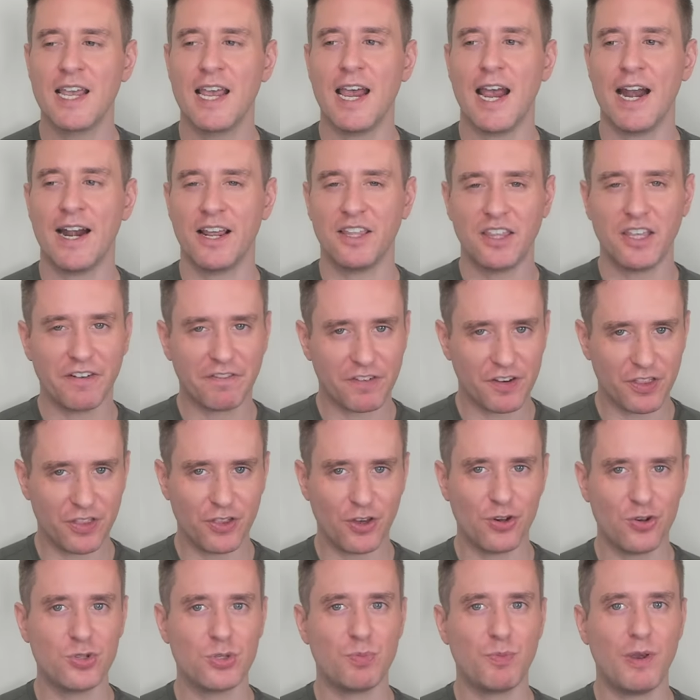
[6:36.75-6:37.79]
And I think for
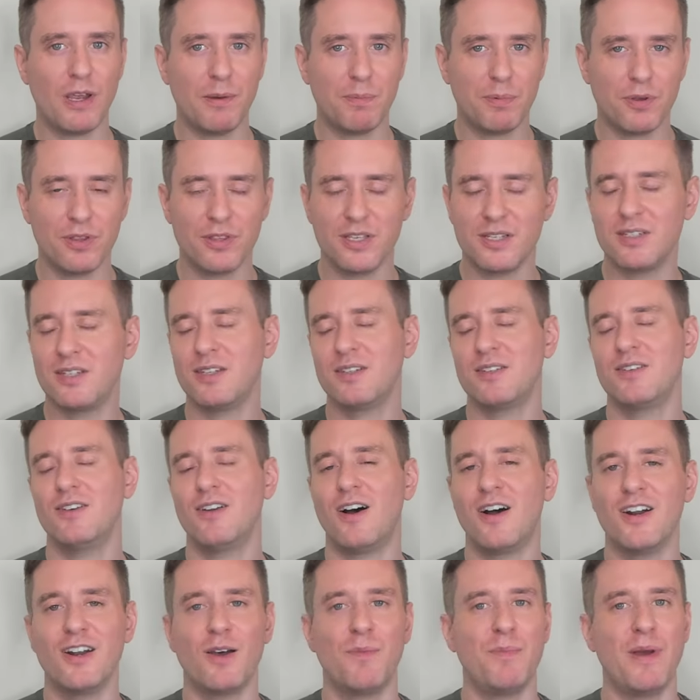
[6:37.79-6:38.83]
those people, this is
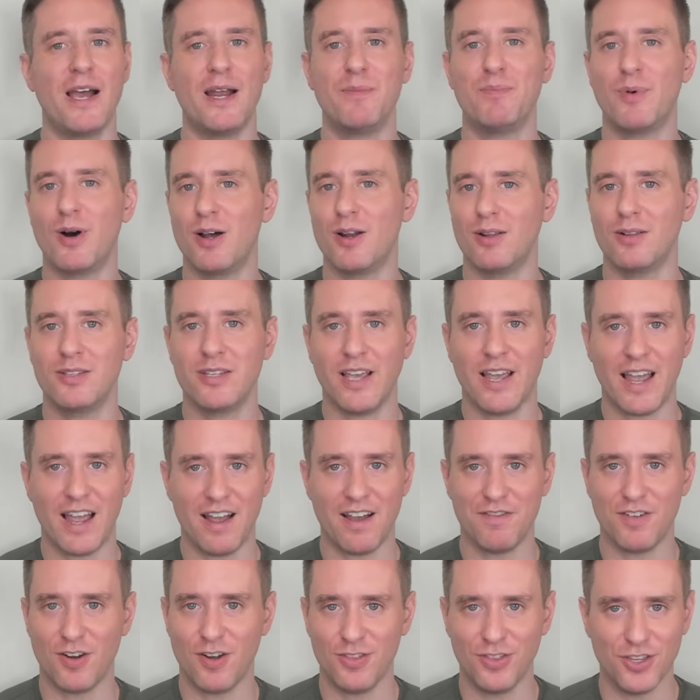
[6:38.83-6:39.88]
not a bad bottle to
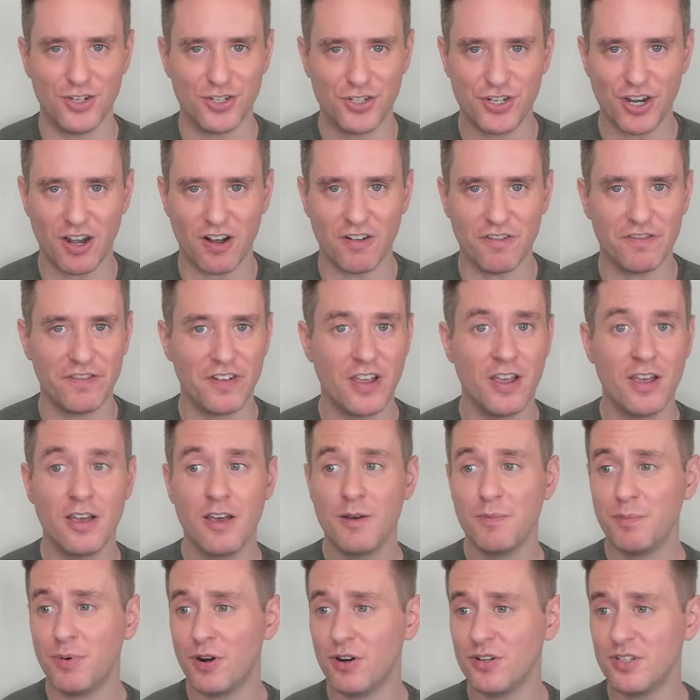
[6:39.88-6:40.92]
have on the shelf.
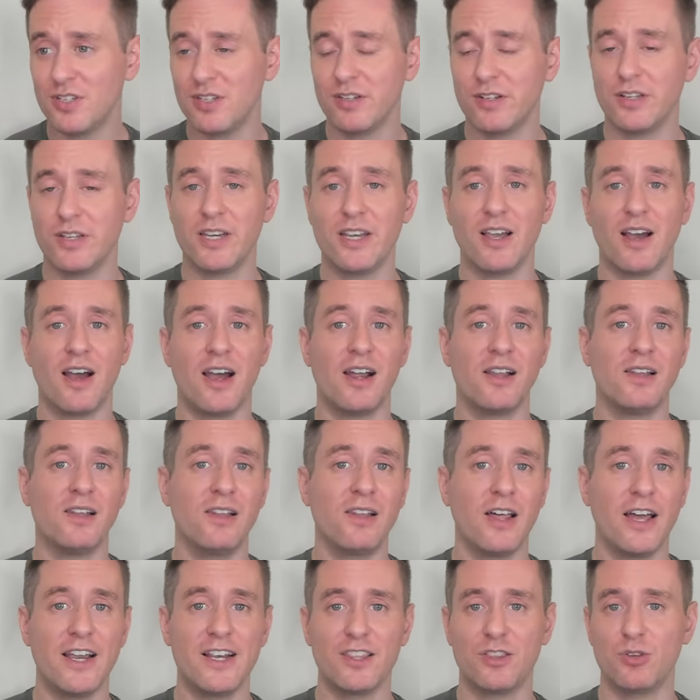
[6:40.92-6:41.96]
Personally, I
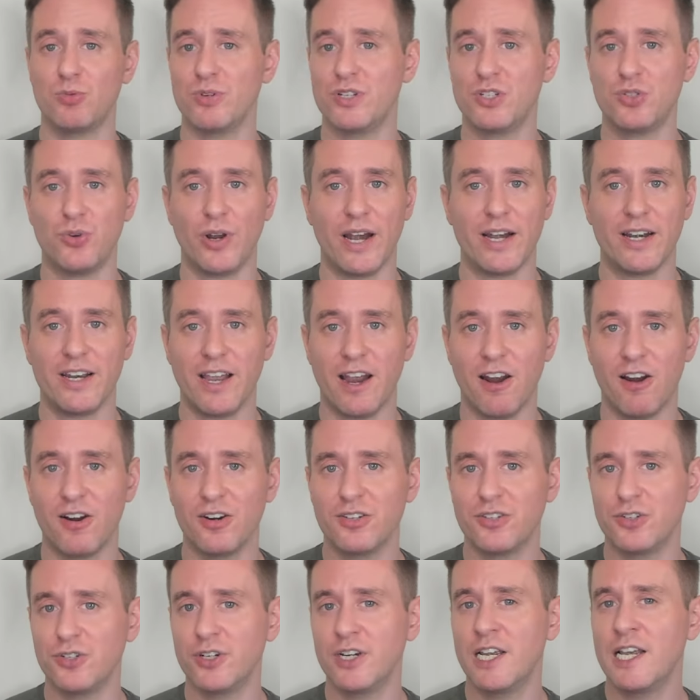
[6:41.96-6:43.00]
like the restrained
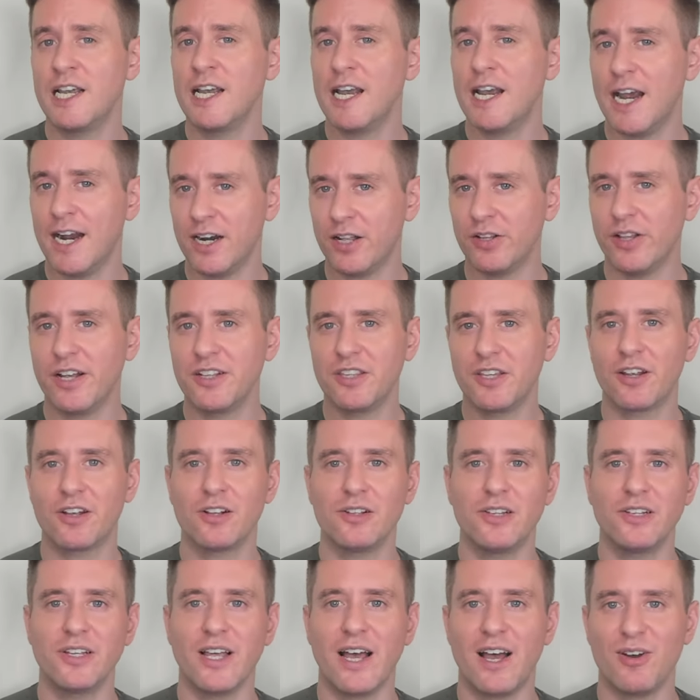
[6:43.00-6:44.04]
character, and I like the
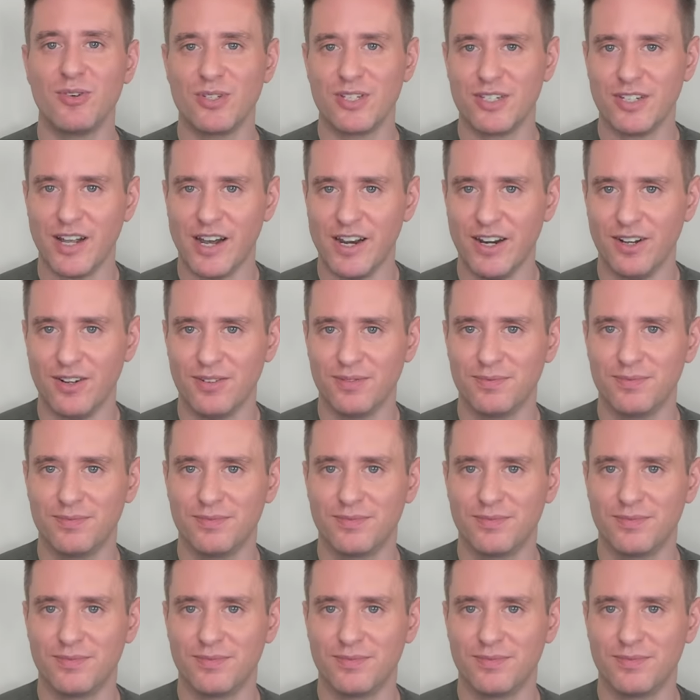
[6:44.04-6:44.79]
Caol Ila house style.